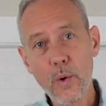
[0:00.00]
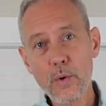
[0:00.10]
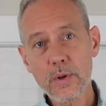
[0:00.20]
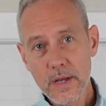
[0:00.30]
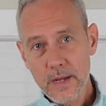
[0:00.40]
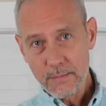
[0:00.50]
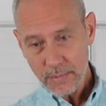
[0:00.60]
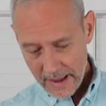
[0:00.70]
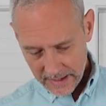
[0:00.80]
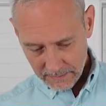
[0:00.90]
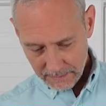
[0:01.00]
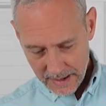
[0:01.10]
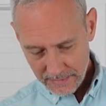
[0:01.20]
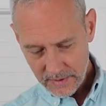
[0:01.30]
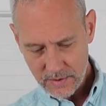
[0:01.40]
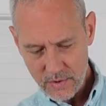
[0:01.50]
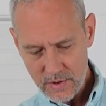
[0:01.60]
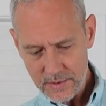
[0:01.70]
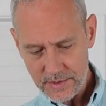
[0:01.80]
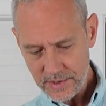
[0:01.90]
whole black
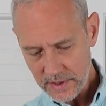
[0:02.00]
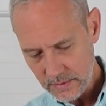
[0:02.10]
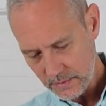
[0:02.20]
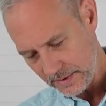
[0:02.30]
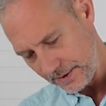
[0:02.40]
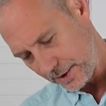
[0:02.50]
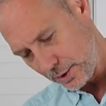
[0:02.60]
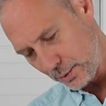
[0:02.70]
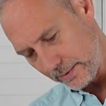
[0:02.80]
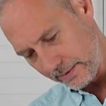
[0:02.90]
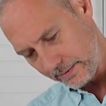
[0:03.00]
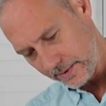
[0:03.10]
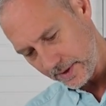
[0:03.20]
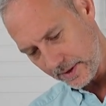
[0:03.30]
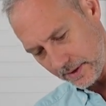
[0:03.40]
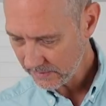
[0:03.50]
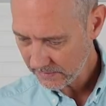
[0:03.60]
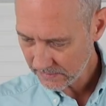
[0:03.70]
peppercorns, 2, 3,